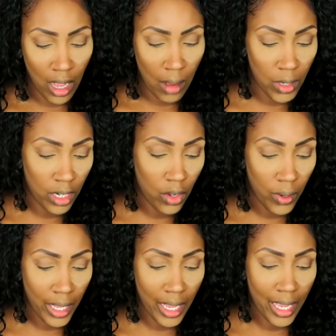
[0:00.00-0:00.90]
I'm gonna go
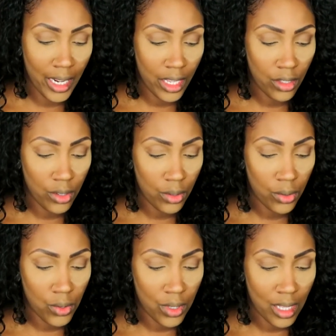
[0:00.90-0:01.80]
ahead and
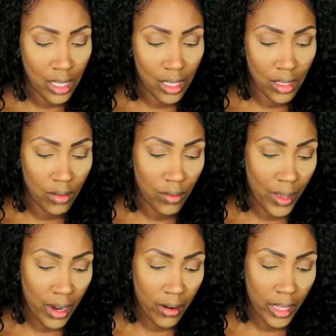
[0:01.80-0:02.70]
use this
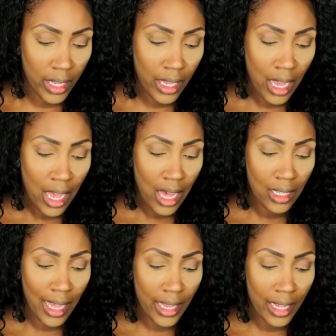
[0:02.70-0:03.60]
very
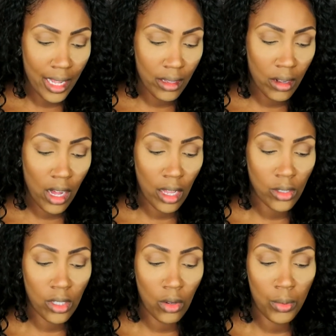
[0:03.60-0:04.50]
light color called
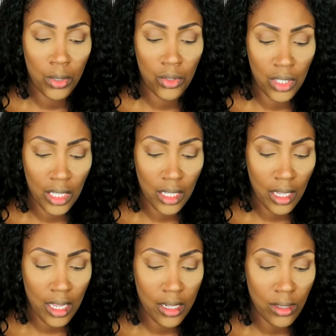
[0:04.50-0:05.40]
So Bougie,
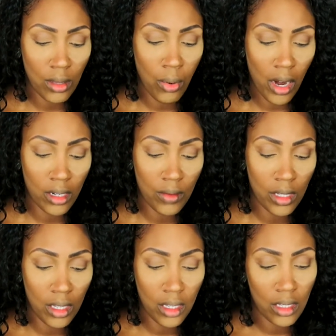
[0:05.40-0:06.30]
and it's a part of
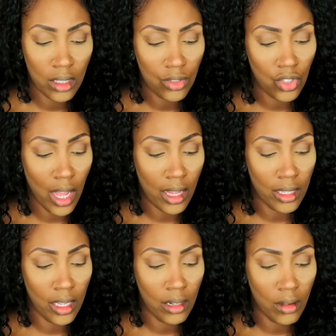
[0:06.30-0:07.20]
the
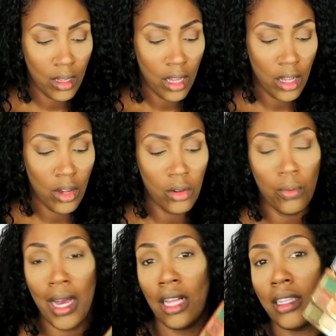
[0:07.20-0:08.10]
chocolate gold
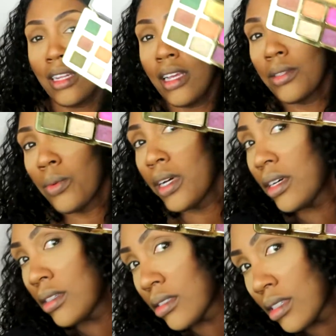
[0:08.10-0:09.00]
palette as
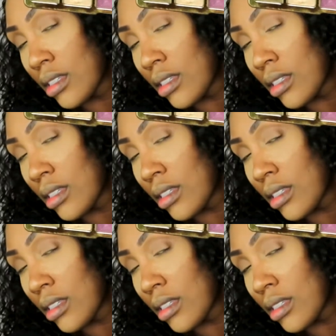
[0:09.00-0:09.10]
well.